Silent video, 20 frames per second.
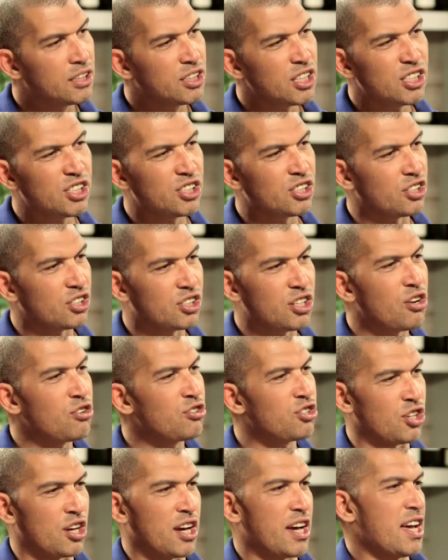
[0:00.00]
Just
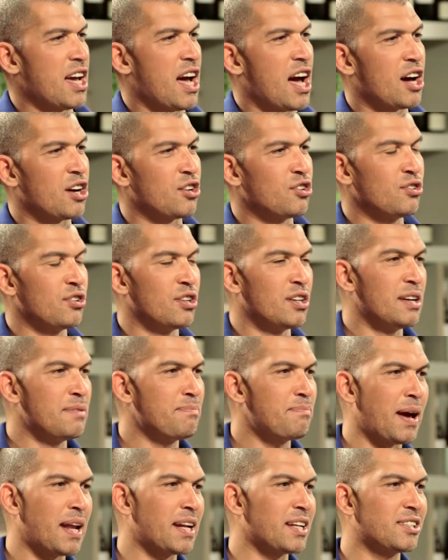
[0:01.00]
shows you how
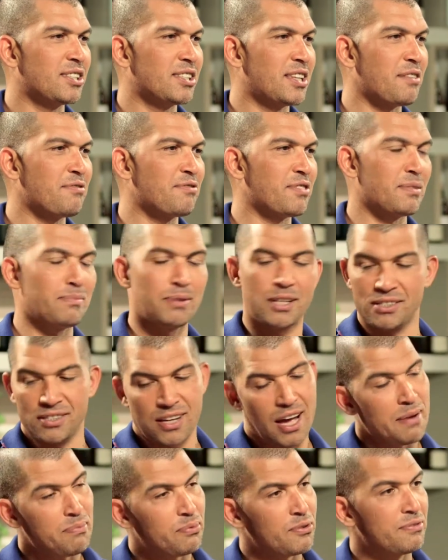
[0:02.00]
palates differ, because
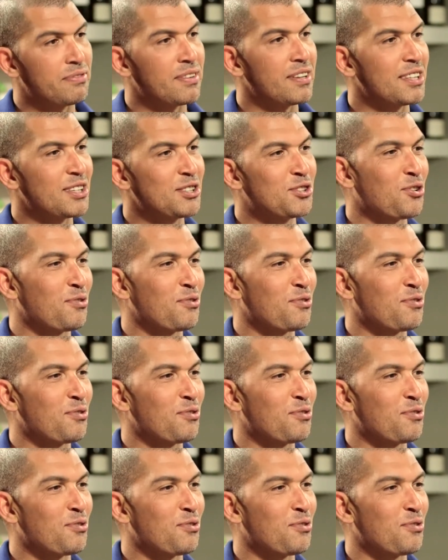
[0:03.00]
I prefer the